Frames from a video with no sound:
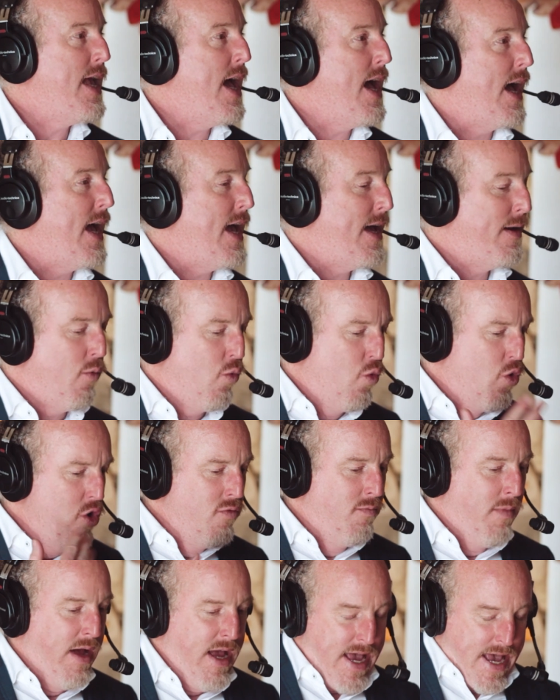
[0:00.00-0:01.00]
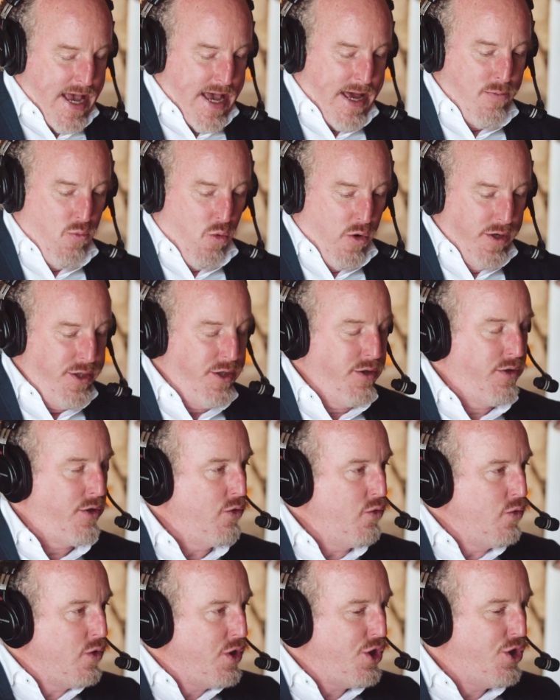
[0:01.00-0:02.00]
Yeah, and whoom. Yeah. And what
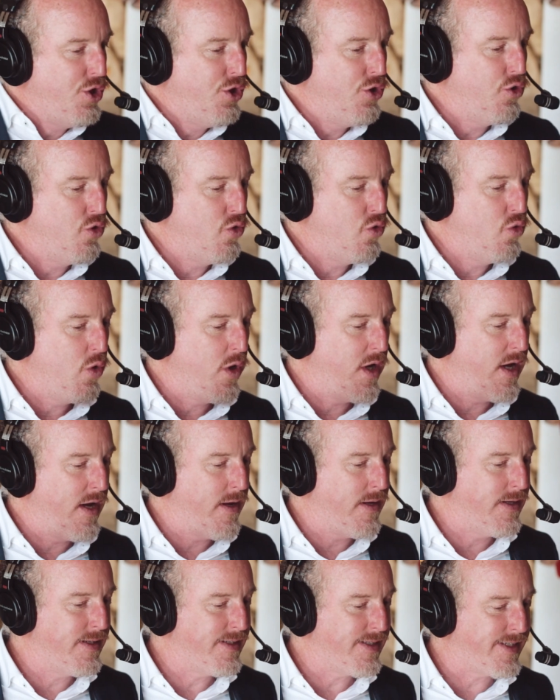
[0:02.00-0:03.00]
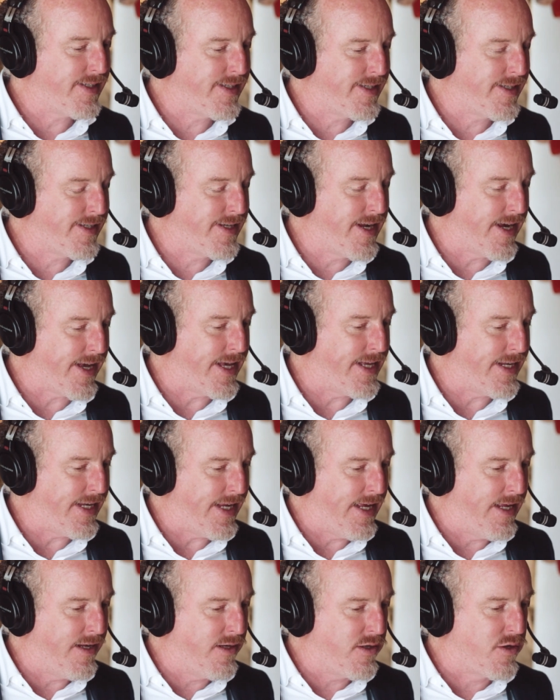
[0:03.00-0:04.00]
do? You stick it
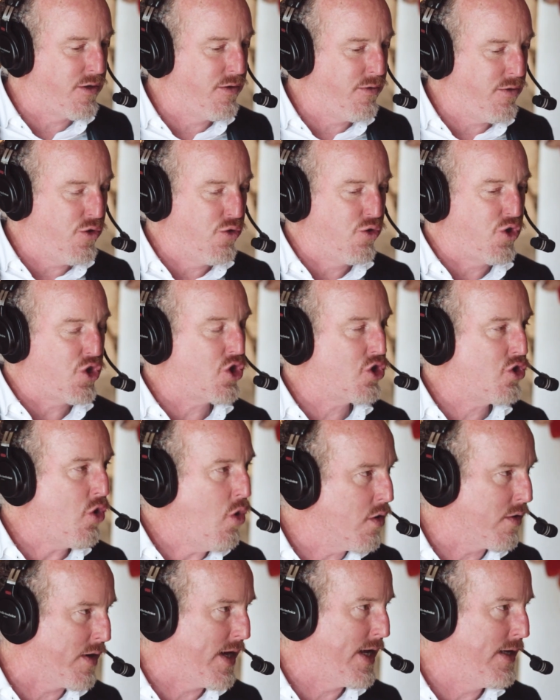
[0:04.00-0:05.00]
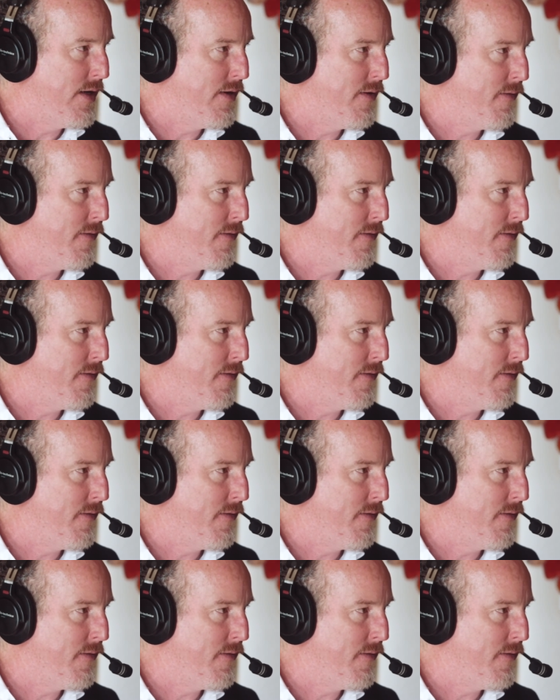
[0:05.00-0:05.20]
you store it.